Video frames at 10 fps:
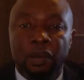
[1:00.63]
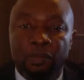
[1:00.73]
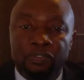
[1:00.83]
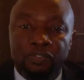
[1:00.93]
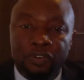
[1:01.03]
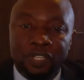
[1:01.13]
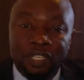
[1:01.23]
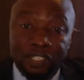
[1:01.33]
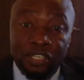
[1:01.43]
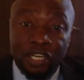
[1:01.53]
before the
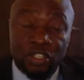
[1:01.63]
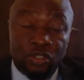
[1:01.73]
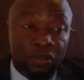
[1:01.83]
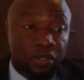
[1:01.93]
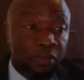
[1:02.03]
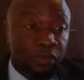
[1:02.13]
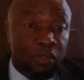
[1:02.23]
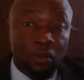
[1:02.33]
International Criminal